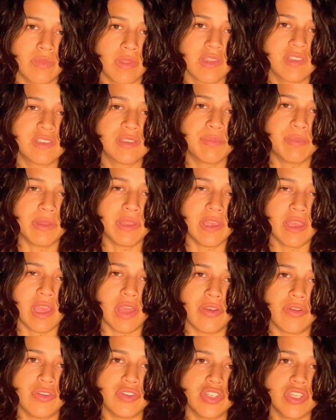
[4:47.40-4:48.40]
Split
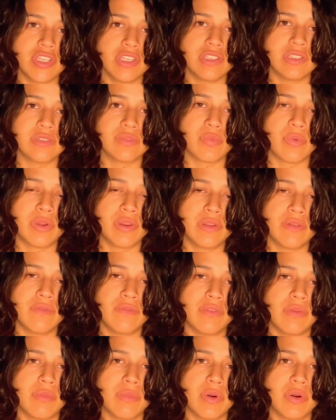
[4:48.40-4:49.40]
energy is one
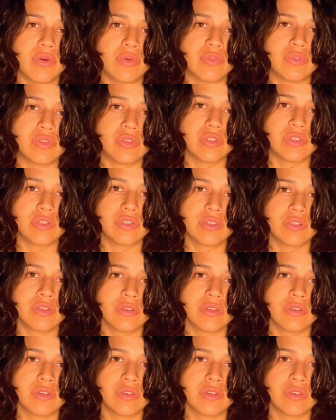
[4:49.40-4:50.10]
of the most